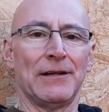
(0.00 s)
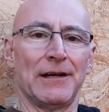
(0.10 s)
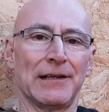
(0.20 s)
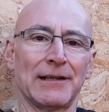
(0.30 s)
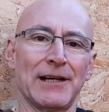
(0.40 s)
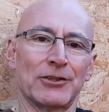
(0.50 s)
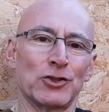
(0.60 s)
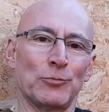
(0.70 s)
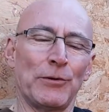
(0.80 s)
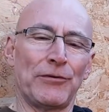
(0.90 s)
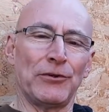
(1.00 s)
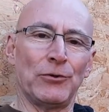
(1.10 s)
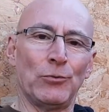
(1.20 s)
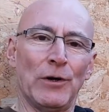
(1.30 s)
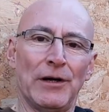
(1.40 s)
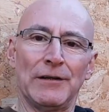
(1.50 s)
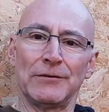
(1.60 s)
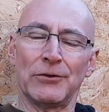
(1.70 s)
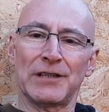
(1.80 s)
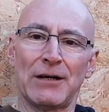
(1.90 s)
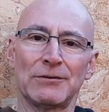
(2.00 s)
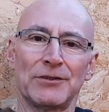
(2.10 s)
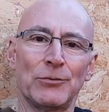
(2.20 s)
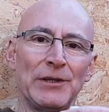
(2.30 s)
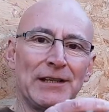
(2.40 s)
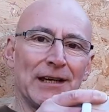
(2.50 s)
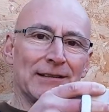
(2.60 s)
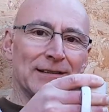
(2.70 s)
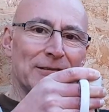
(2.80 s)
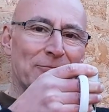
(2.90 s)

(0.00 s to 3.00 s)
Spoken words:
and I'll catch up with you no doubt at the weekend.